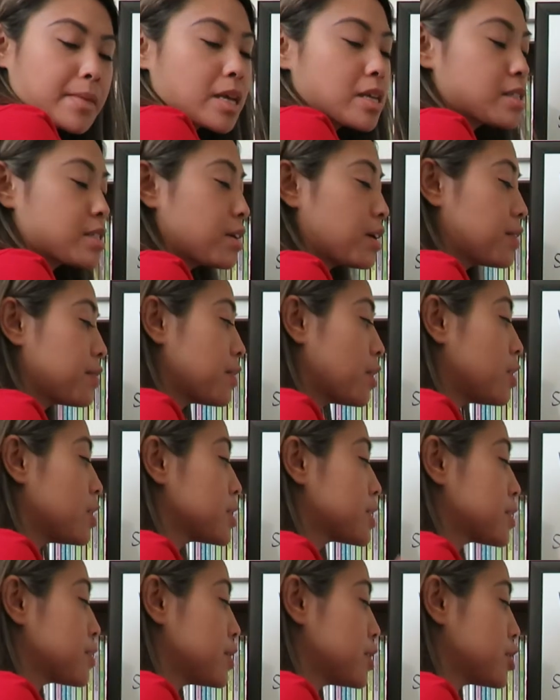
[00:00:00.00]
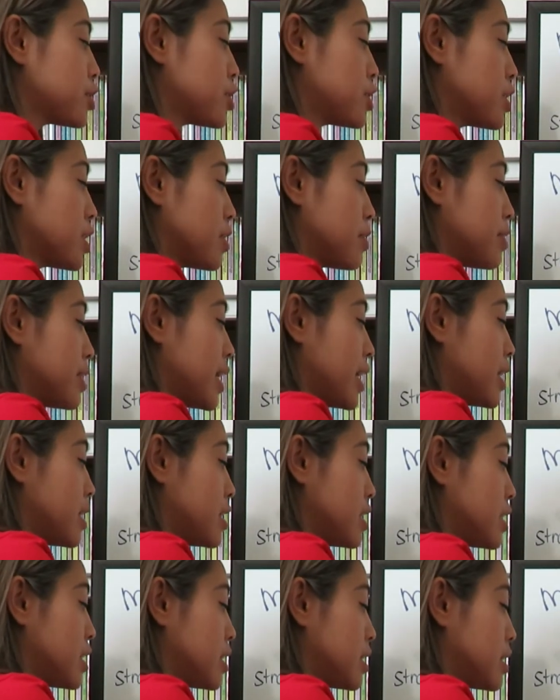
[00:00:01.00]
So all students should know that
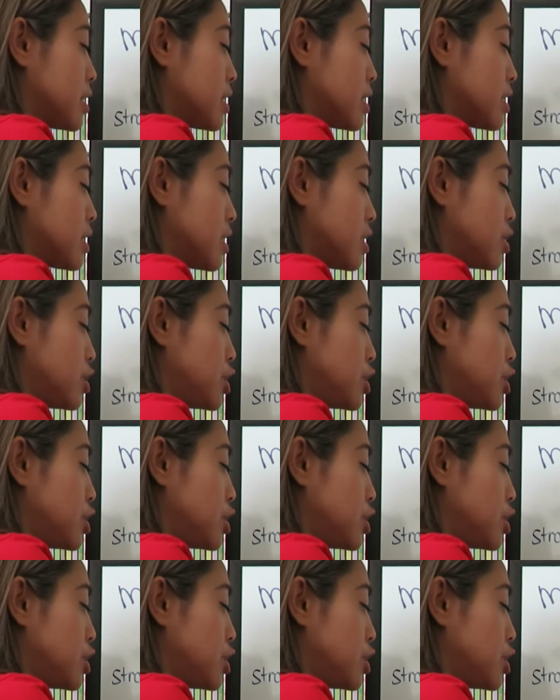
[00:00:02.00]
it's